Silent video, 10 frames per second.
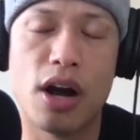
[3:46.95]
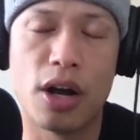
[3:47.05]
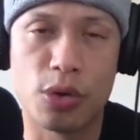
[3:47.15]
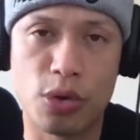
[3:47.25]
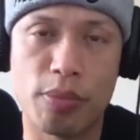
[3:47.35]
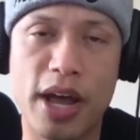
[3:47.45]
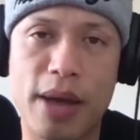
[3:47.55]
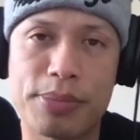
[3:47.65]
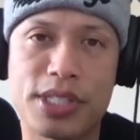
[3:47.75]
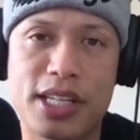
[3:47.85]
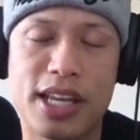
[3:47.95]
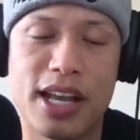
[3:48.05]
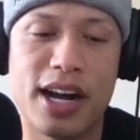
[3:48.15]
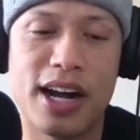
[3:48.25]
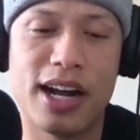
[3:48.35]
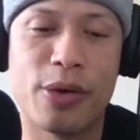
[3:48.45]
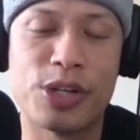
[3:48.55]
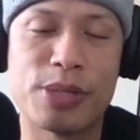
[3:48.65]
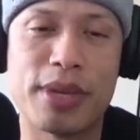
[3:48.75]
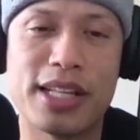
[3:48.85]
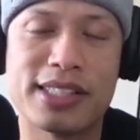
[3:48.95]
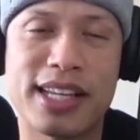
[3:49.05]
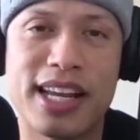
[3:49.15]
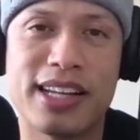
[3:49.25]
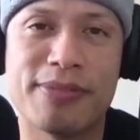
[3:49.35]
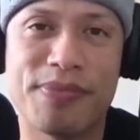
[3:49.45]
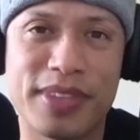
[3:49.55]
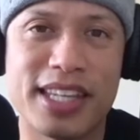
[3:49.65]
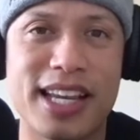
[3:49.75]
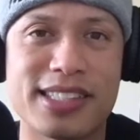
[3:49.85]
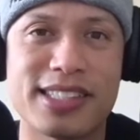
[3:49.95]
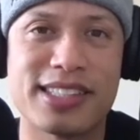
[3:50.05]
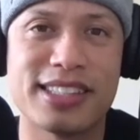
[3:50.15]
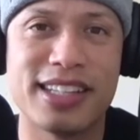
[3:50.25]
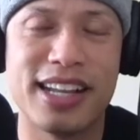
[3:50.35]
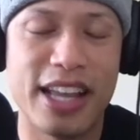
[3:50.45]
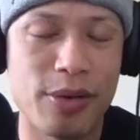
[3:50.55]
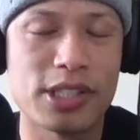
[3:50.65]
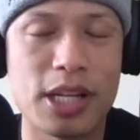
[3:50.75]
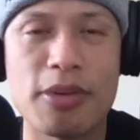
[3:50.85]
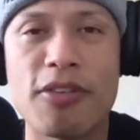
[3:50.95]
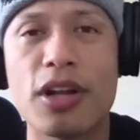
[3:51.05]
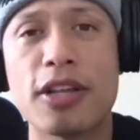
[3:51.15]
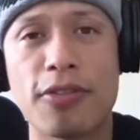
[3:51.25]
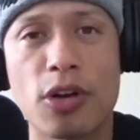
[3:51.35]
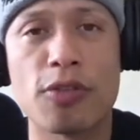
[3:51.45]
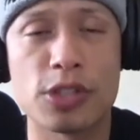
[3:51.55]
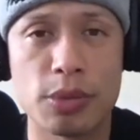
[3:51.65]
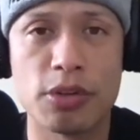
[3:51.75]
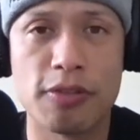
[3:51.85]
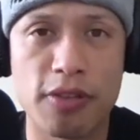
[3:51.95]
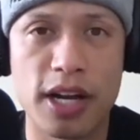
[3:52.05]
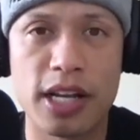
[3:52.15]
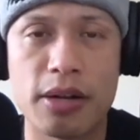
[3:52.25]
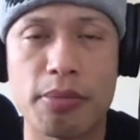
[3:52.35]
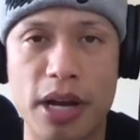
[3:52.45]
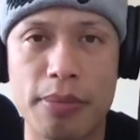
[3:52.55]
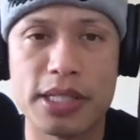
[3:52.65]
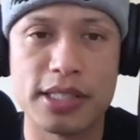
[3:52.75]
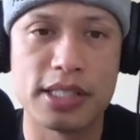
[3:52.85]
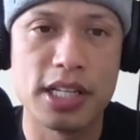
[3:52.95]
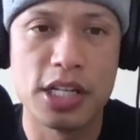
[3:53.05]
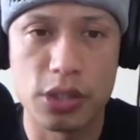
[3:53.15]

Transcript: on Google Maps, uh, which means that, yes, it was going to be very difficult for someone to find my business.